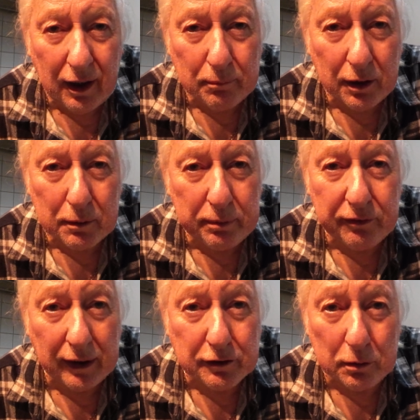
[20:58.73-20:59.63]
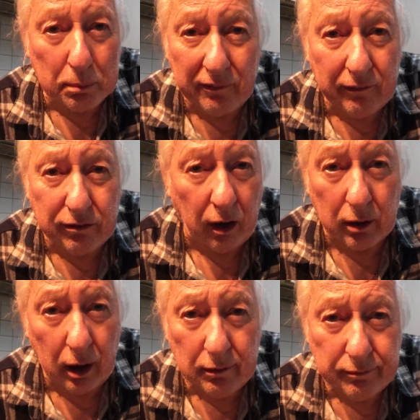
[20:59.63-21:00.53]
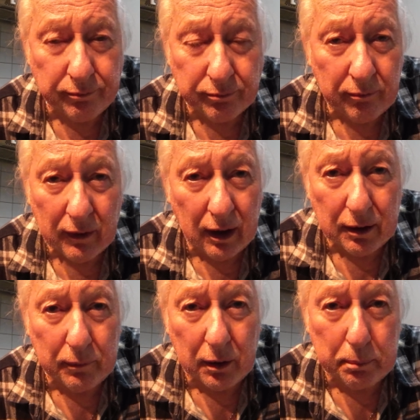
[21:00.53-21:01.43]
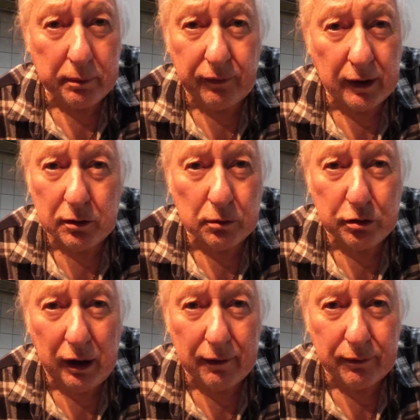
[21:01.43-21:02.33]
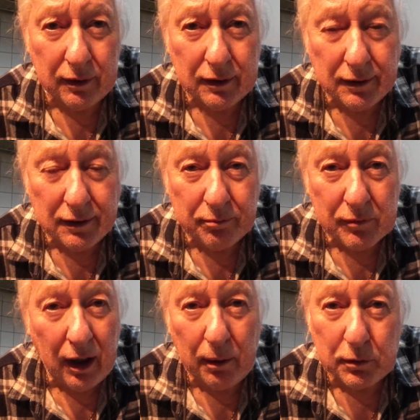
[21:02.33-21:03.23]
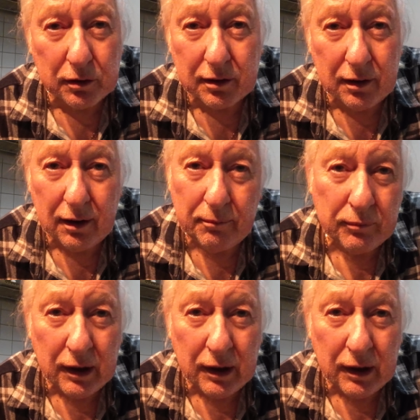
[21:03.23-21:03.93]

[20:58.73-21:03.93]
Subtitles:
I'm not a professional vlogger and I'm not a professional chef. I'm just an